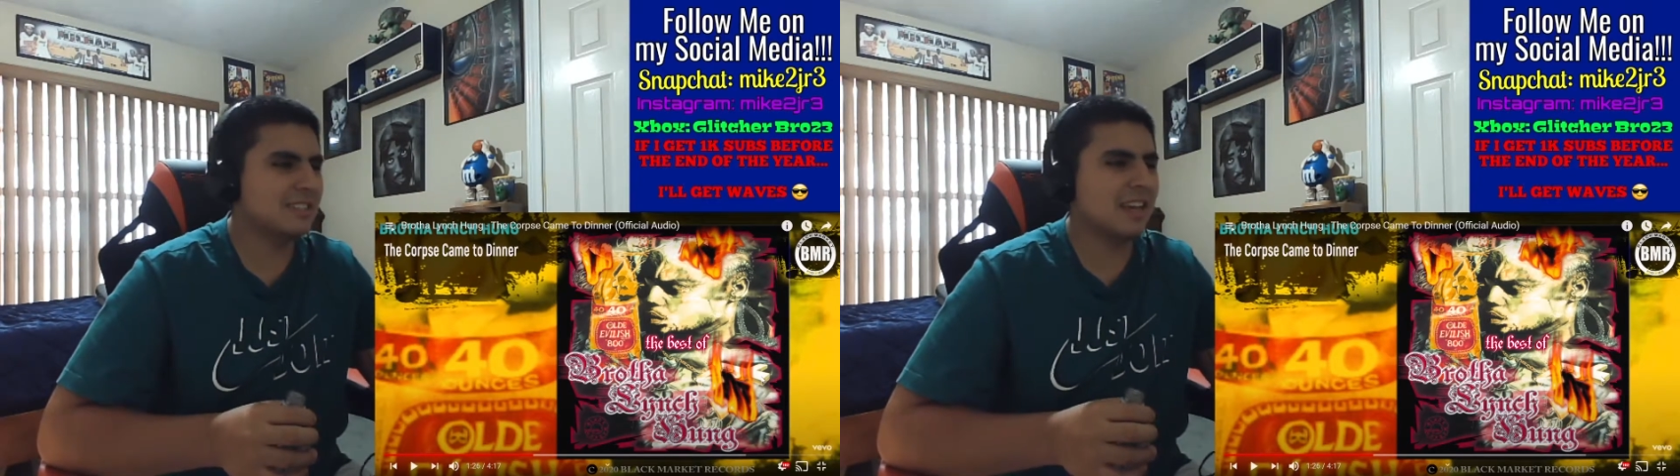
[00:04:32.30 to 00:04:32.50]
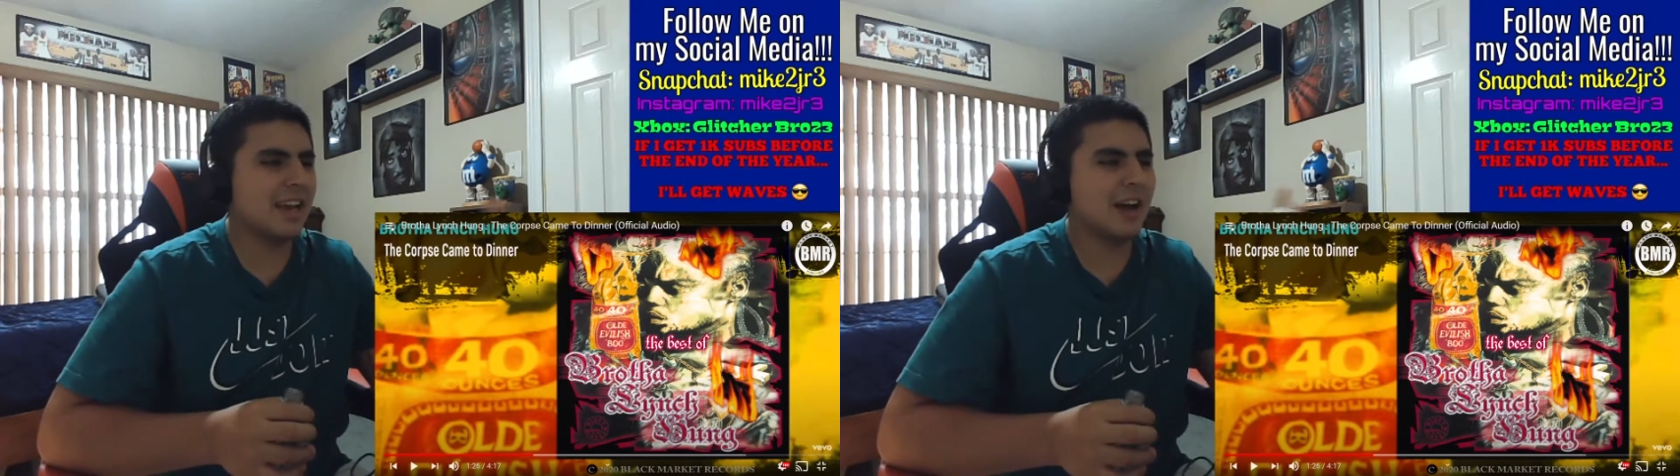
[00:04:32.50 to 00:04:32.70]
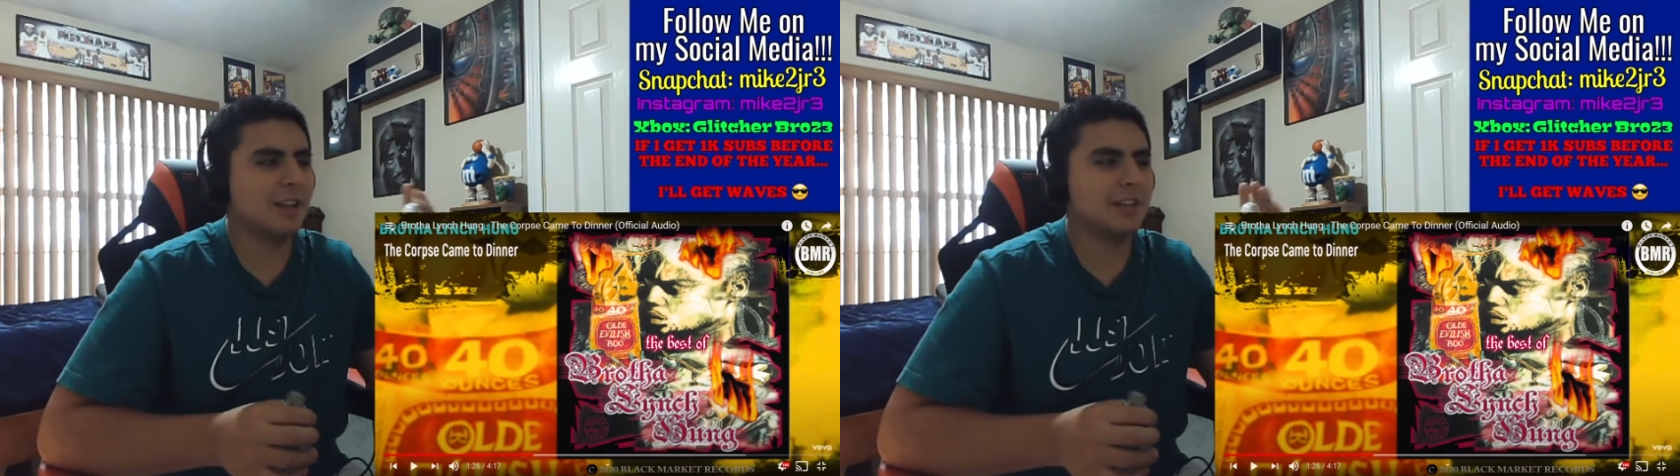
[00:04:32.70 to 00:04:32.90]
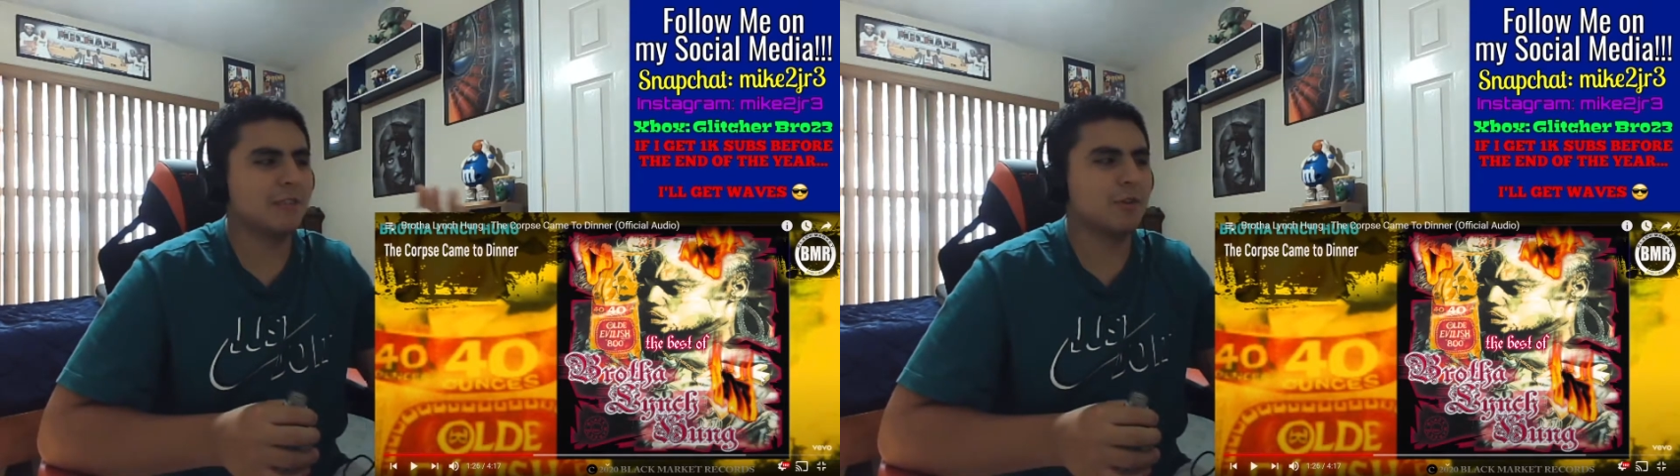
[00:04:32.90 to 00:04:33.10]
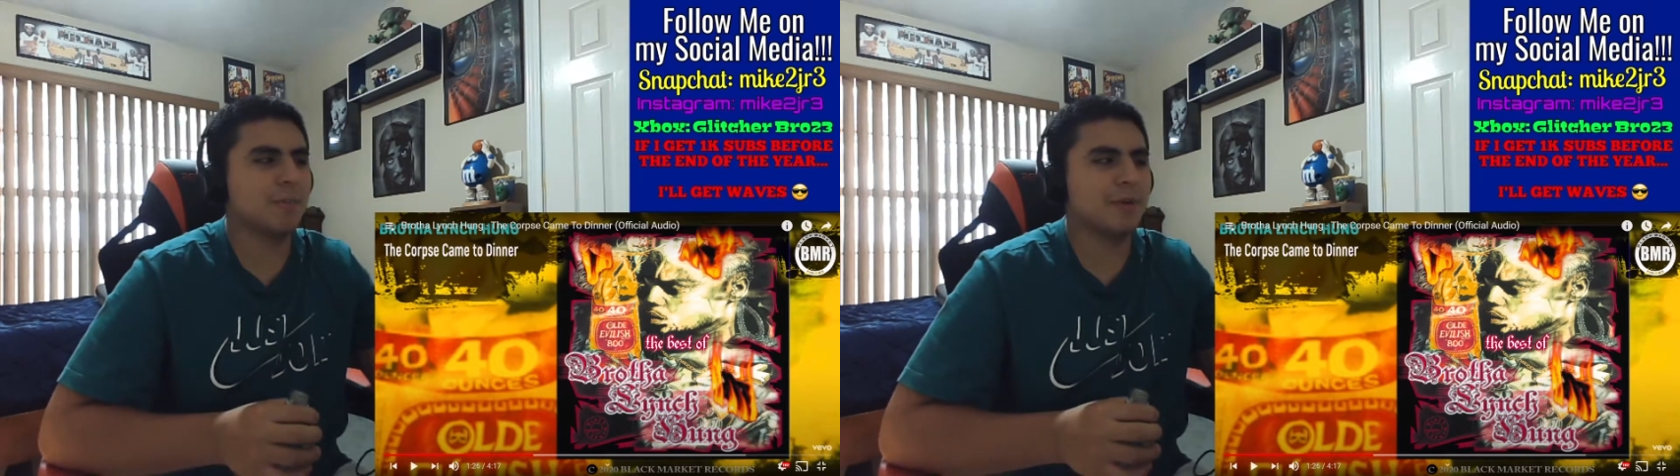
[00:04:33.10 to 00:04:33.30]
Did he
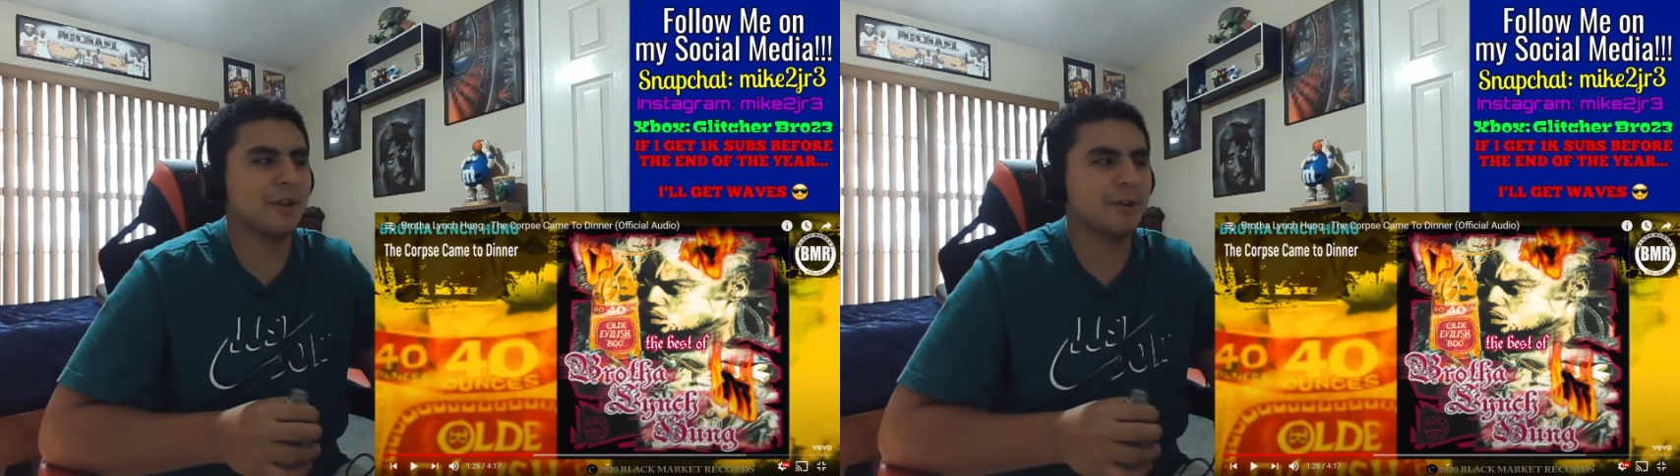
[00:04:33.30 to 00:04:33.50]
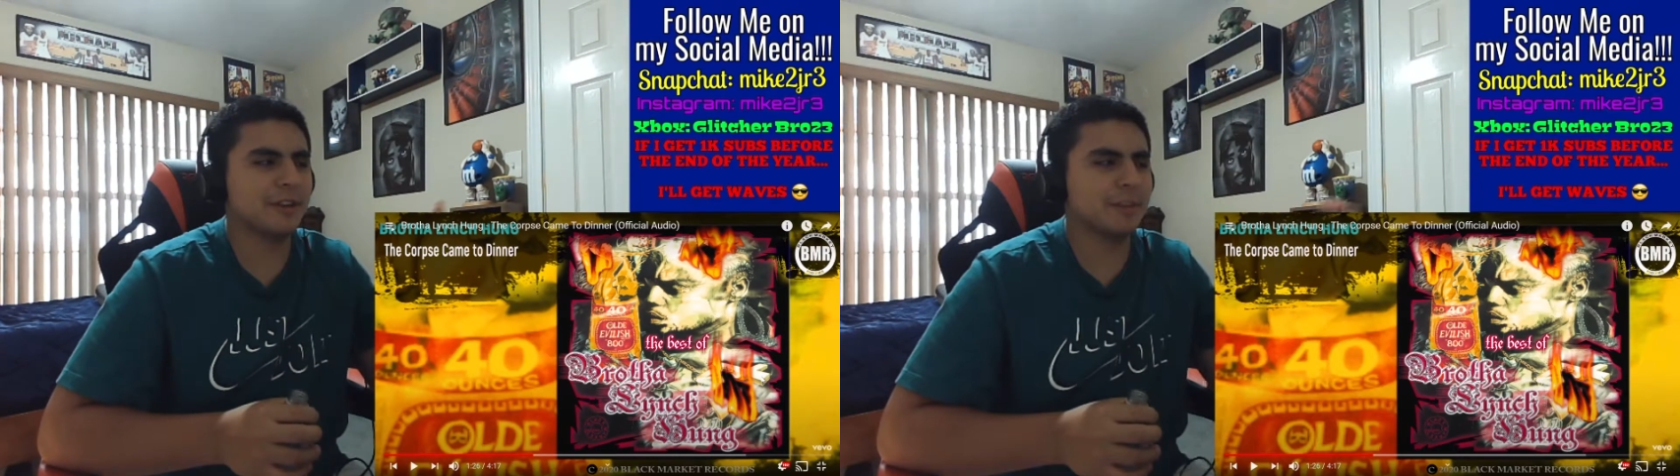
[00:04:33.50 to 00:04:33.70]
say, I'll leave your